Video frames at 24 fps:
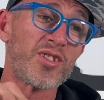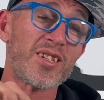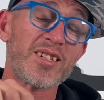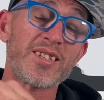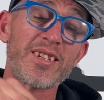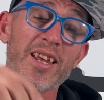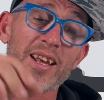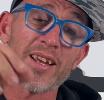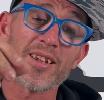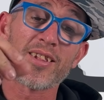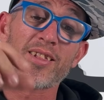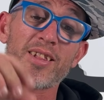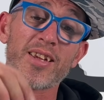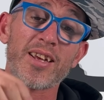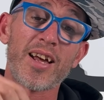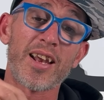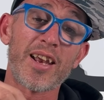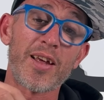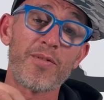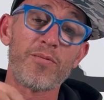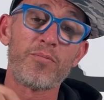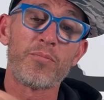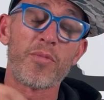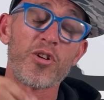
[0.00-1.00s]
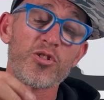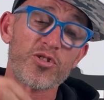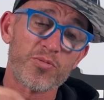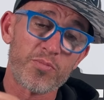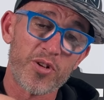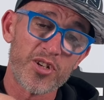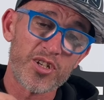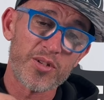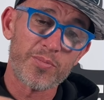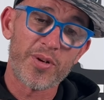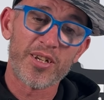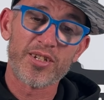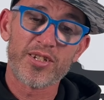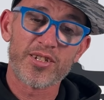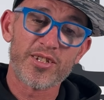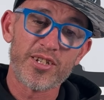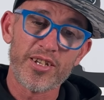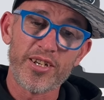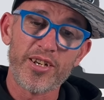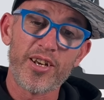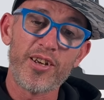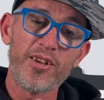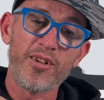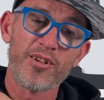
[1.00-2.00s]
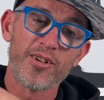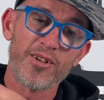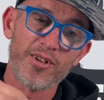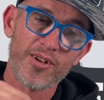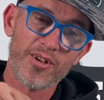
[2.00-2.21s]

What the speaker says: the second thing I love most about the Salina.